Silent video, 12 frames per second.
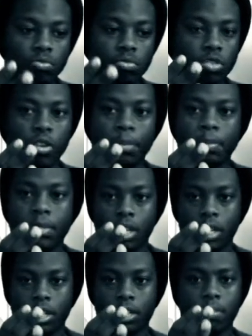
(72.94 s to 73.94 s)

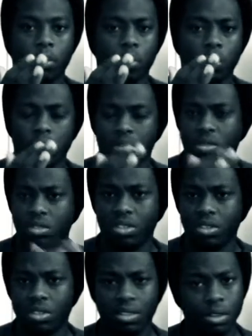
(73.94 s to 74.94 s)
Kryptonics boards,
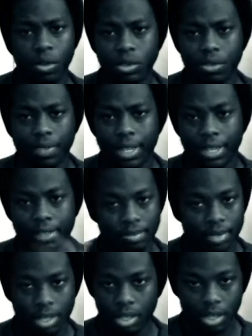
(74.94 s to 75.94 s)
and those left,
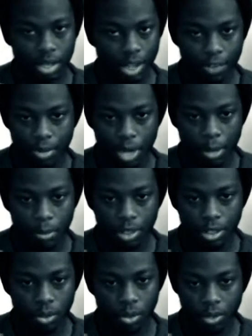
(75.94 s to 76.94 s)
and I've been able
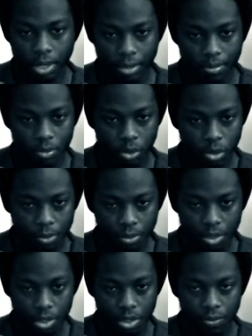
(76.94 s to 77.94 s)
to do like multiple
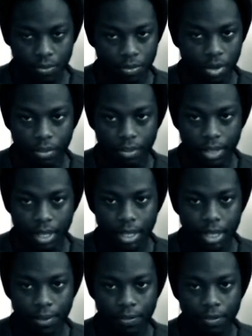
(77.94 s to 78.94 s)
stuff off of that.